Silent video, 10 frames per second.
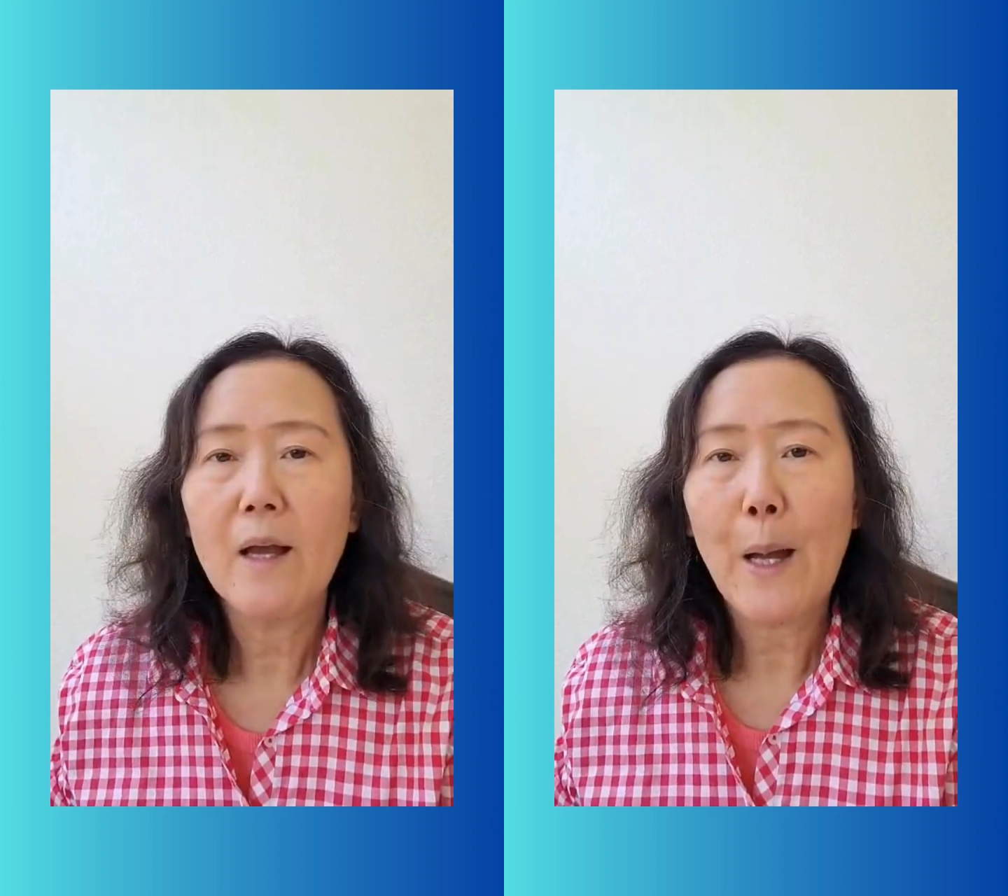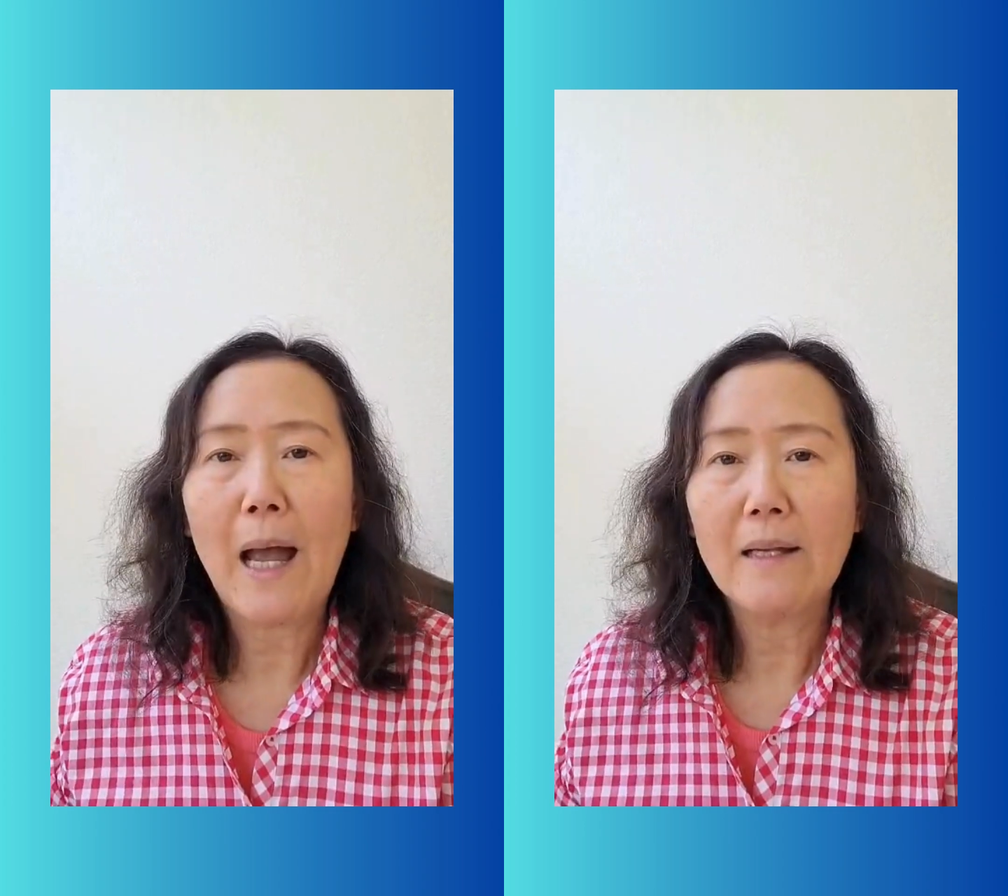
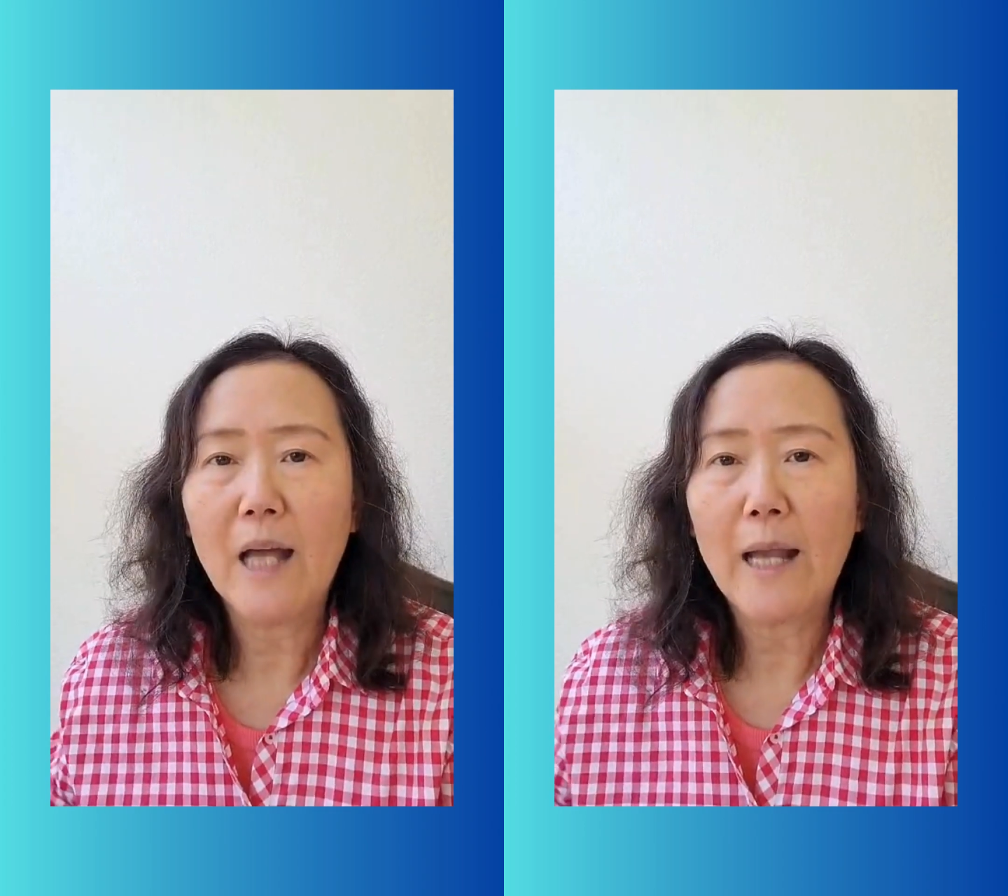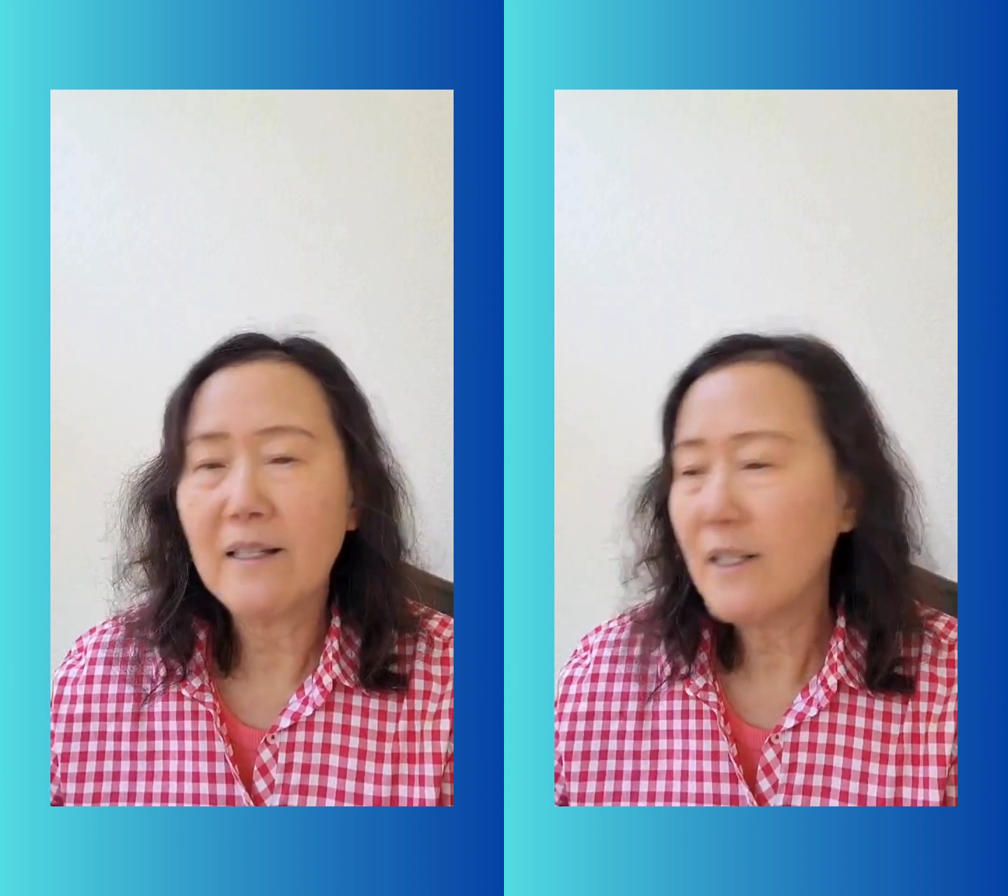
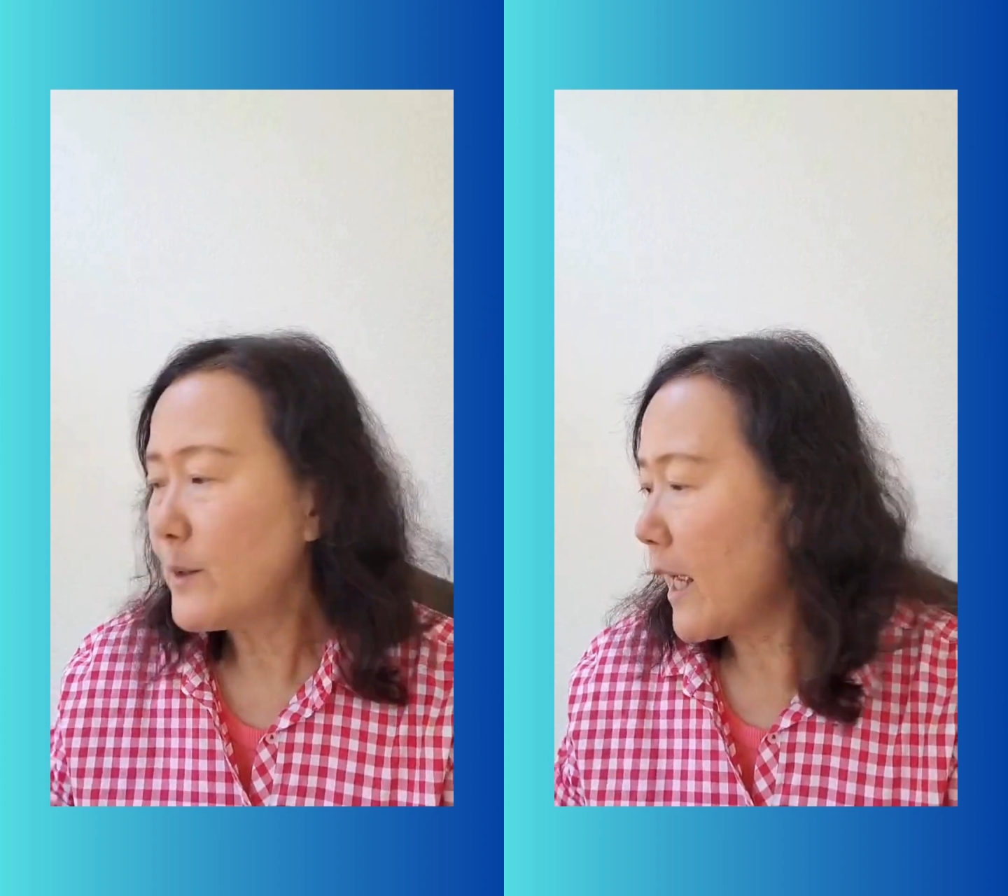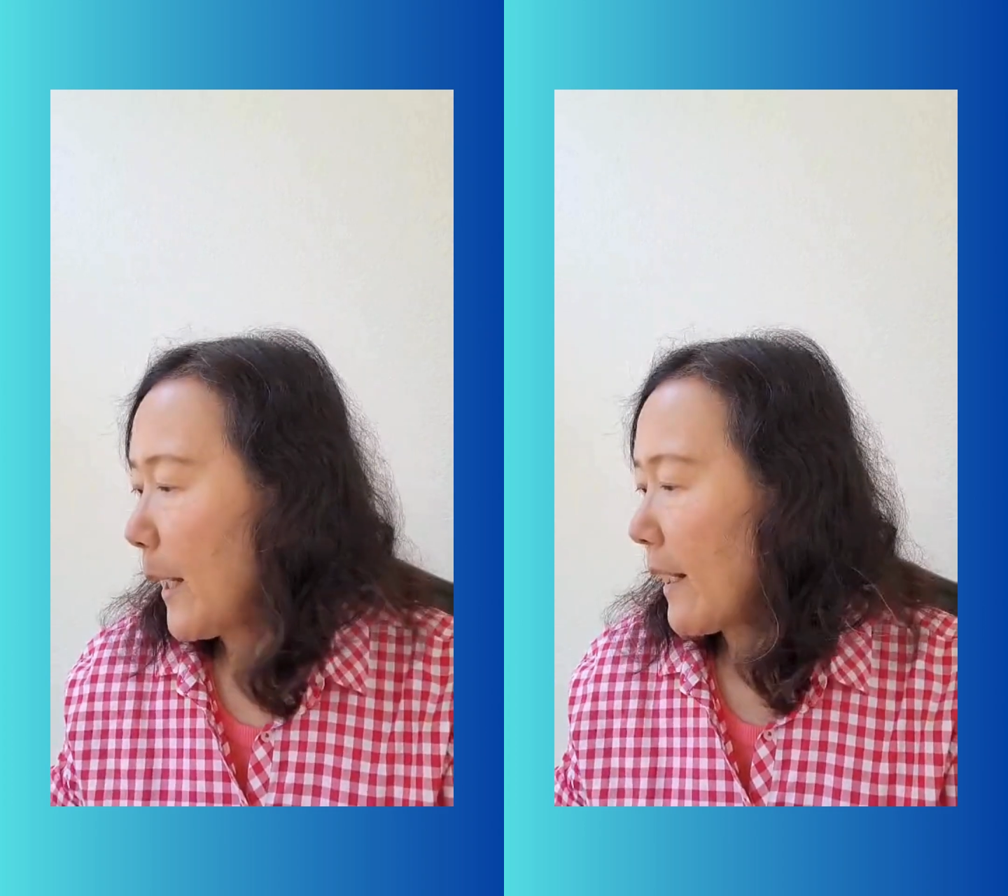I did
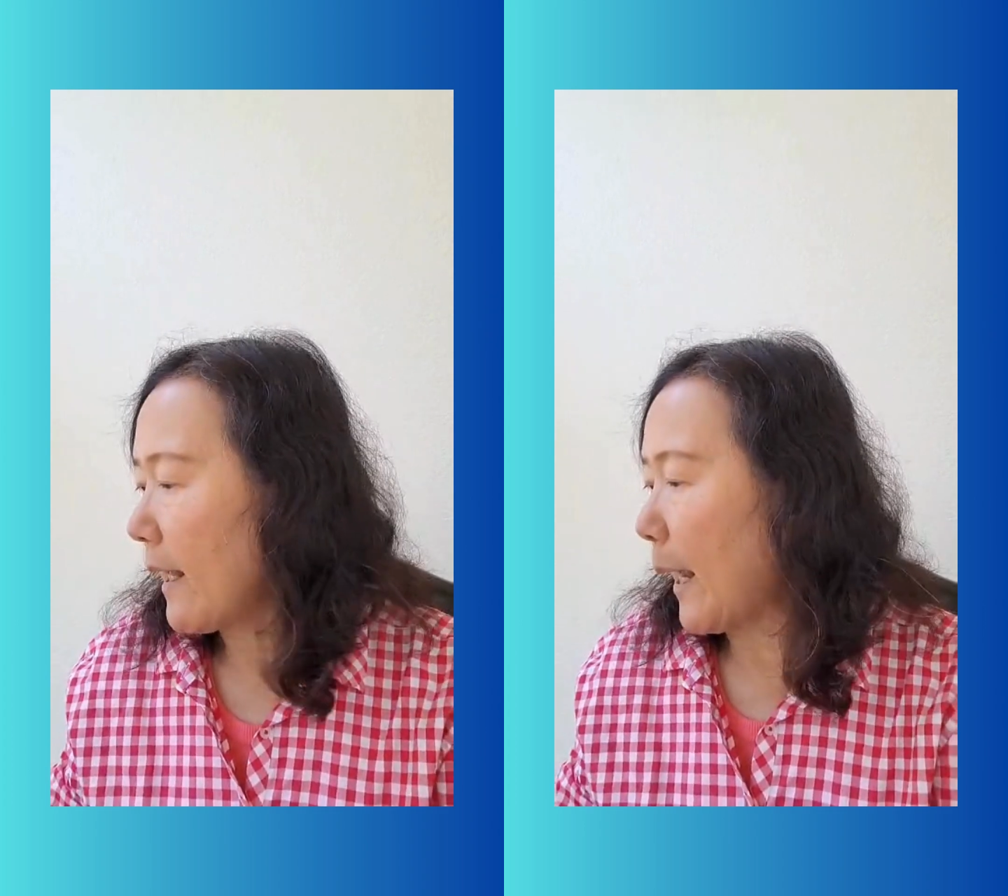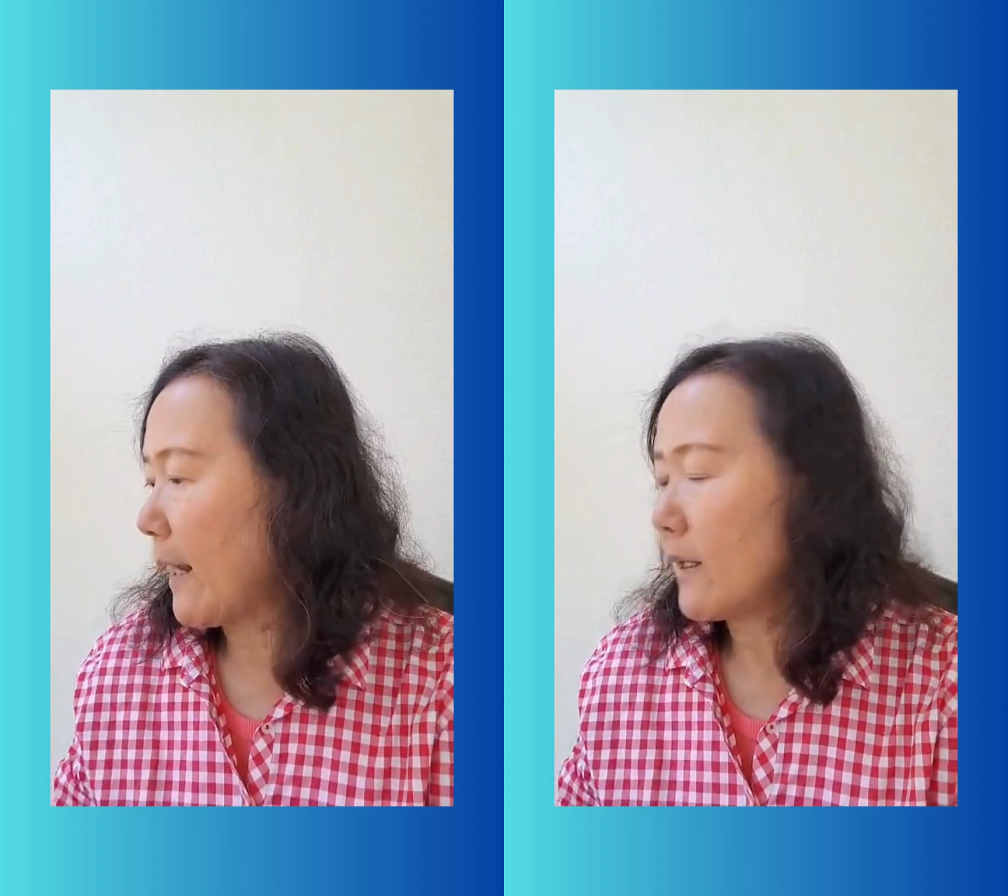that,
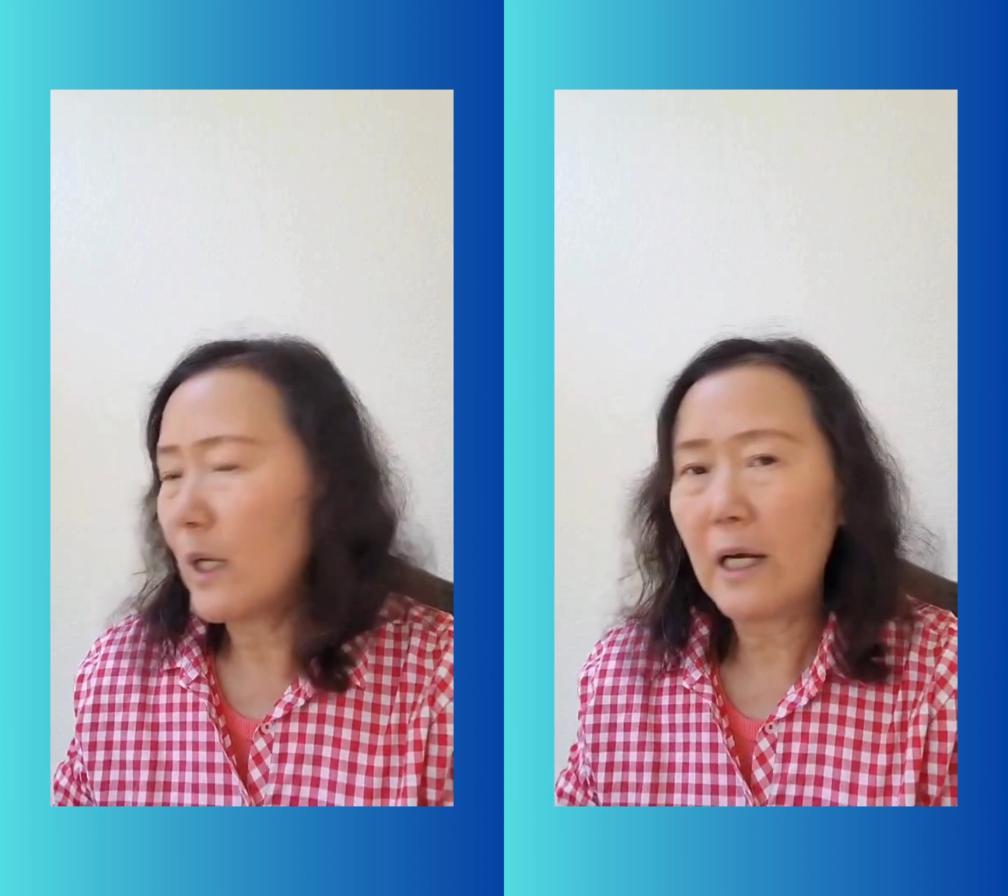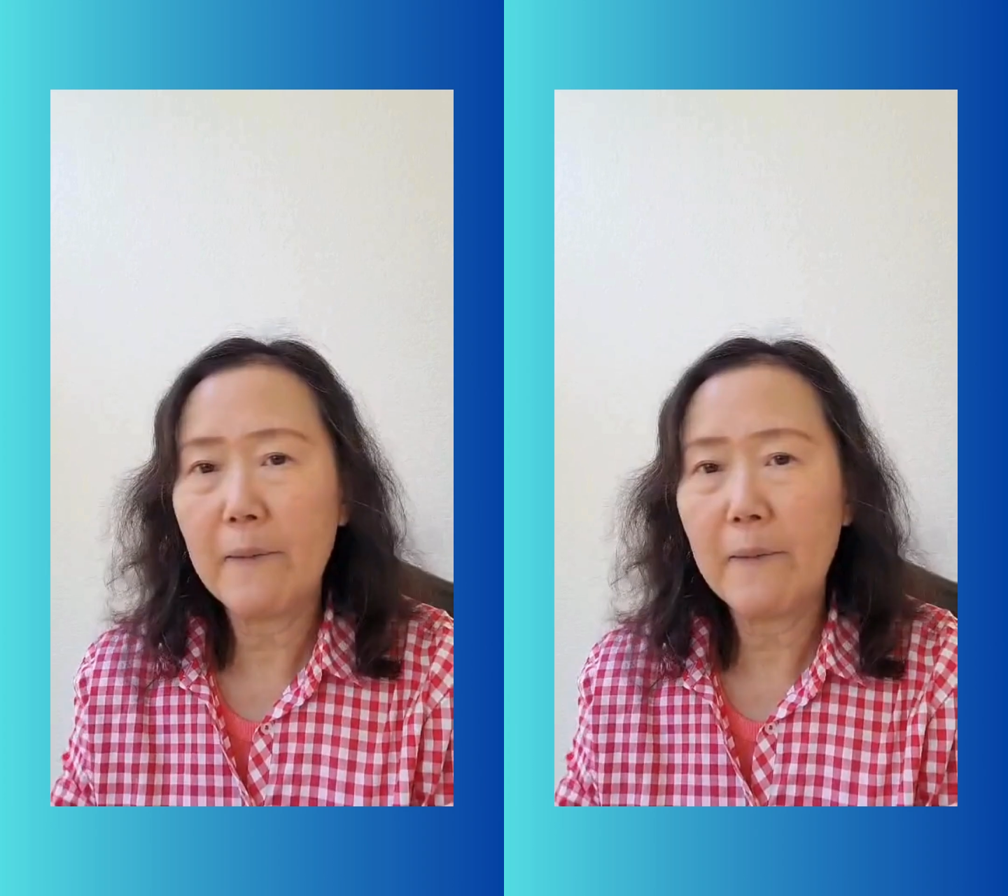and